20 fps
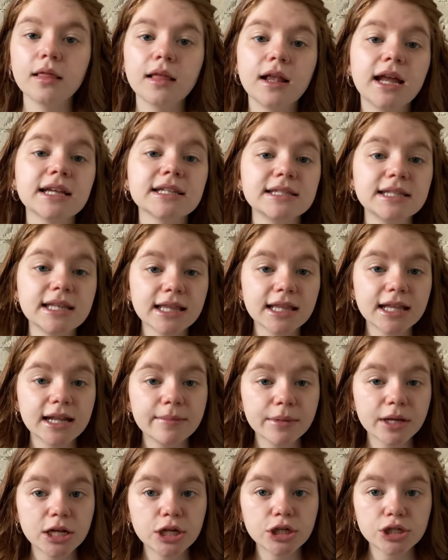The next thing that
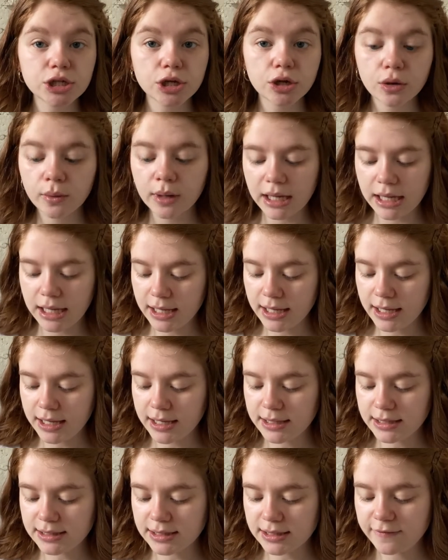I'm gonna do
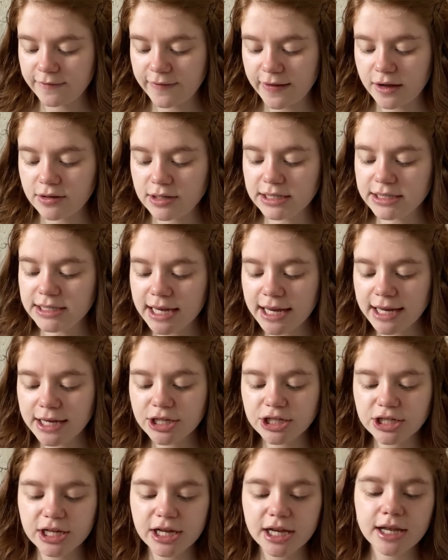is
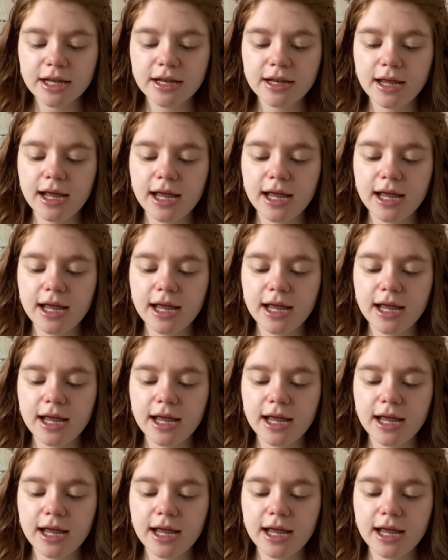foundation,